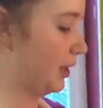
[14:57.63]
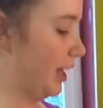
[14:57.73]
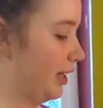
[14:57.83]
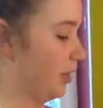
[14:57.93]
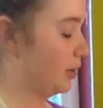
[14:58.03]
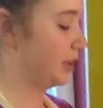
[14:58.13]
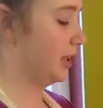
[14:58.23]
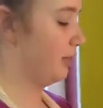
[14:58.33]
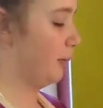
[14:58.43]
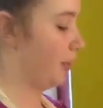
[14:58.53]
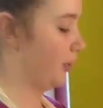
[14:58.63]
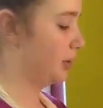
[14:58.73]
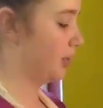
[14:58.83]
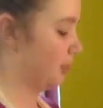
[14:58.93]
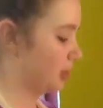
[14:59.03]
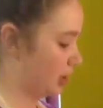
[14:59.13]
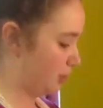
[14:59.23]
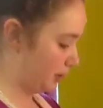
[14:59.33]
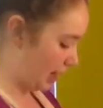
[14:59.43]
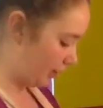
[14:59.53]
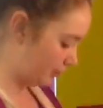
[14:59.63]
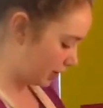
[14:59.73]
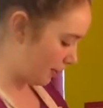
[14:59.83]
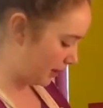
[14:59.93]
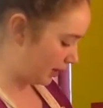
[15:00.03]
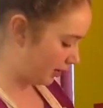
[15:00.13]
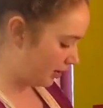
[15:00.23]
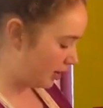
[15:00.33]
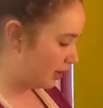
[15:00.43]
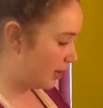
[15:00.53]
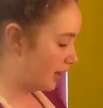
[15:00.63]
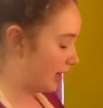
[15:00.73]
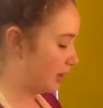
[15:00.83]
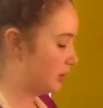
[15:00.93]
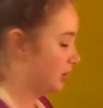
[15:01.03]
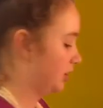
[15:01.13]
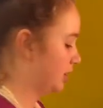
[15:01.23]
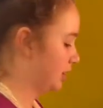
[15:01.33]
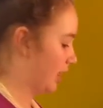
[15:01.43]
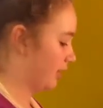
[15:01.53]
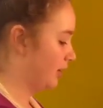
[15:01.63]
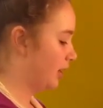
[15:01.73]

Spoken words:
the egg yolks in a different bowl. So I'm just going to put that over top of here. I'm going to turn this down.